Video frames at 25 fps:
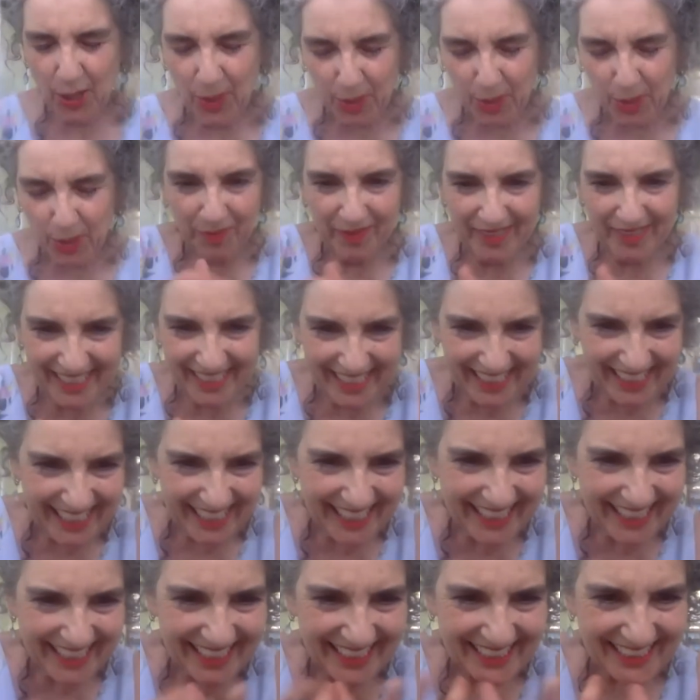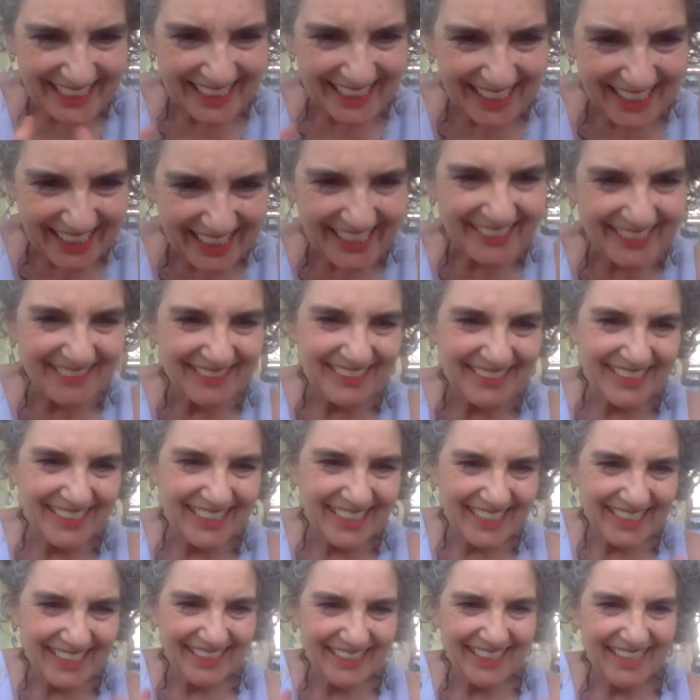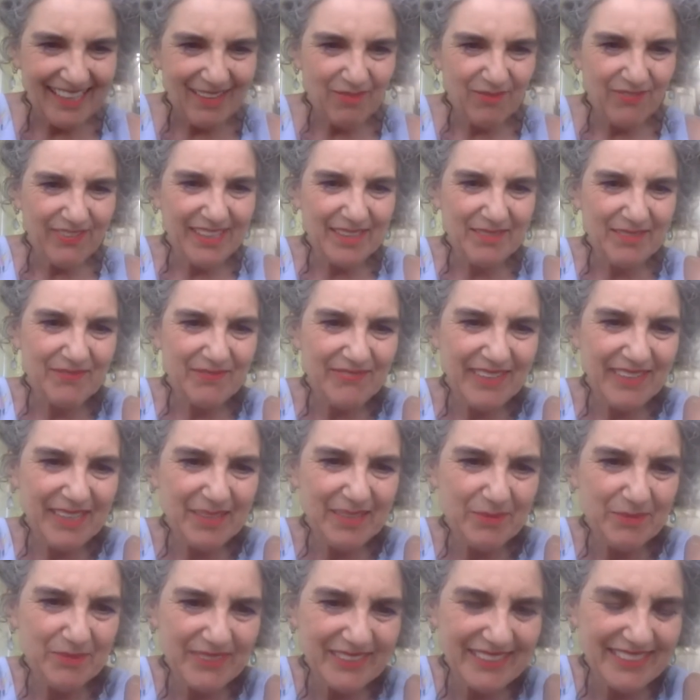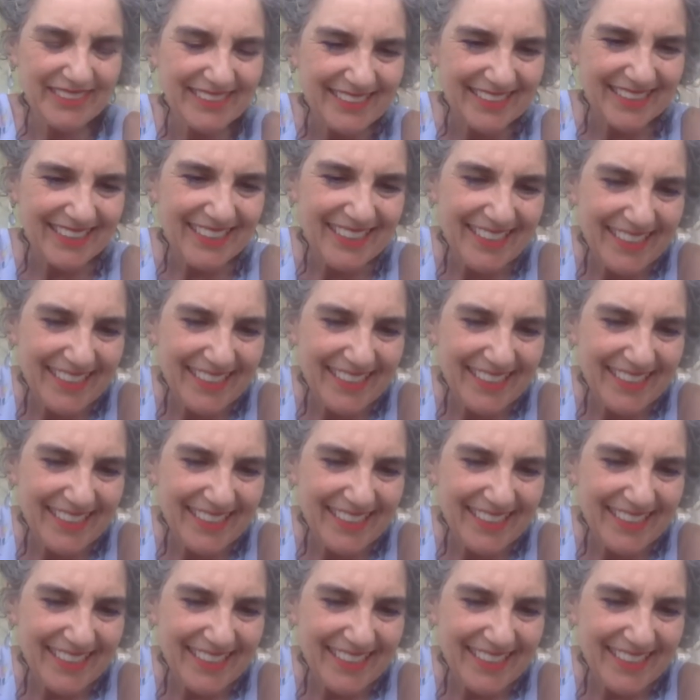opening and this closing and that vibrant